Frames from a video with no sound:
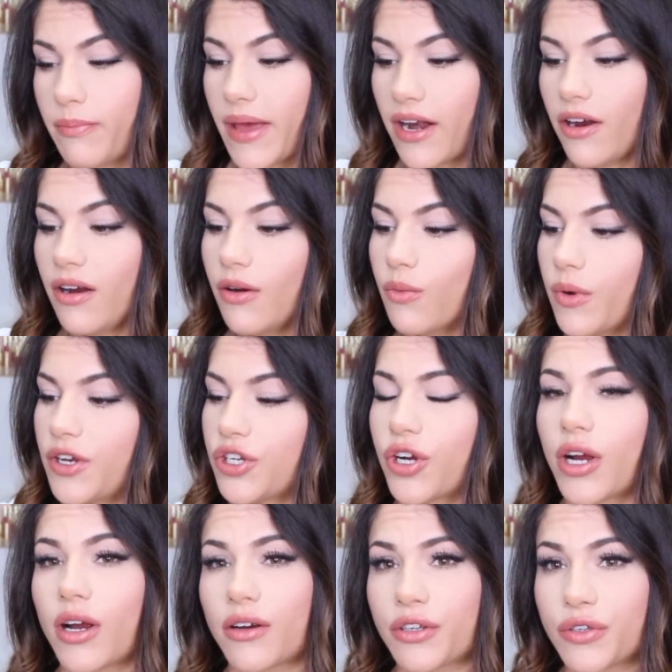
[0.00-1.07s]
better when
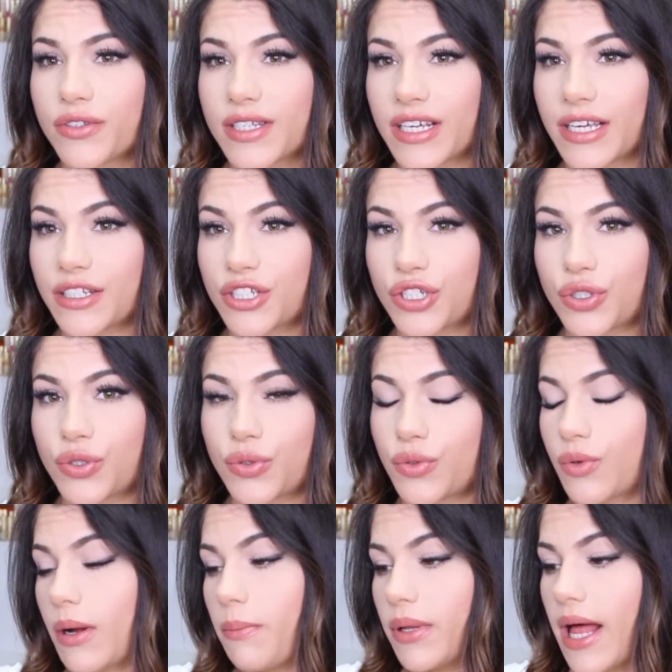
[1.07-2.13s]
you're using it
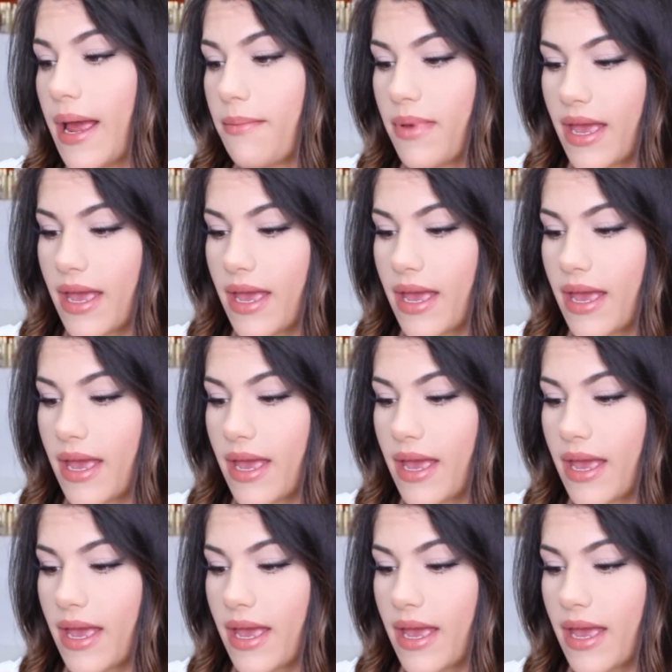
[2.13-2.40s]
to apply